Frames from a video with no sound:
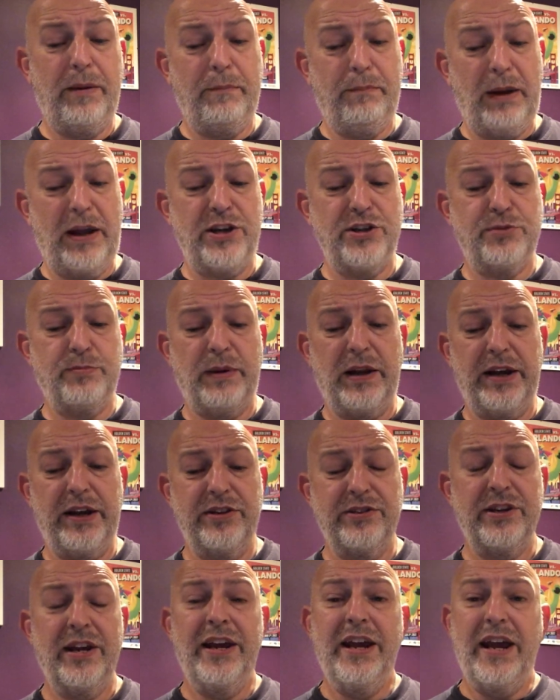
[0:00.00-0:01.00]
bench
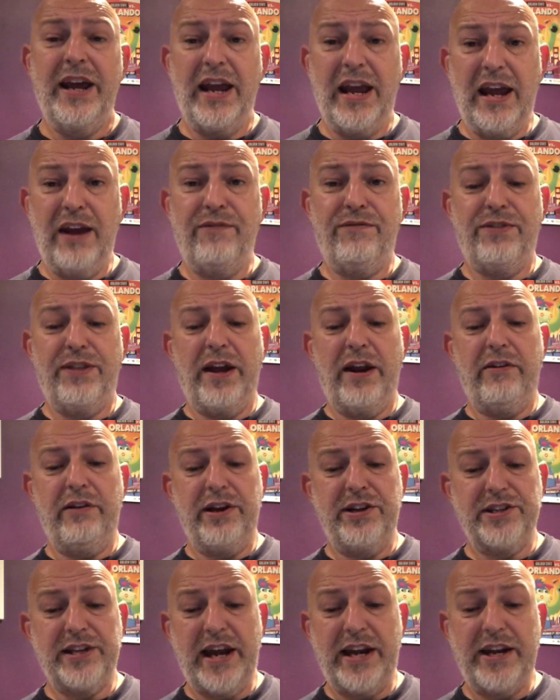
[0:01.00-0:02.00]
players if there
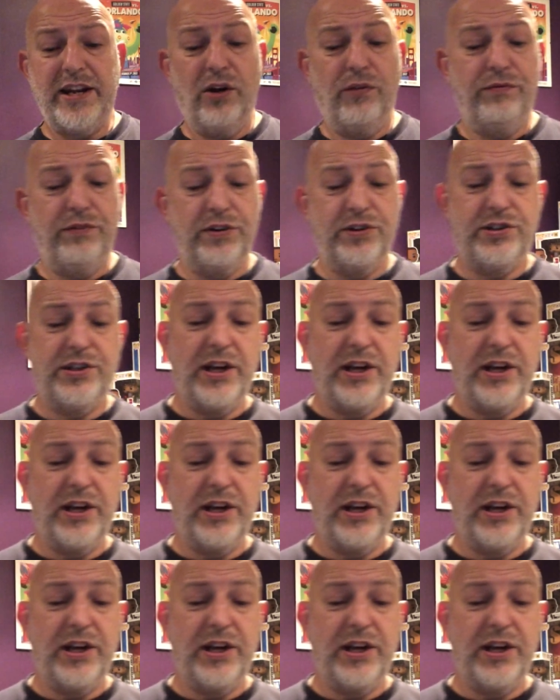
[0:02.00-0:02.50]
is any obvious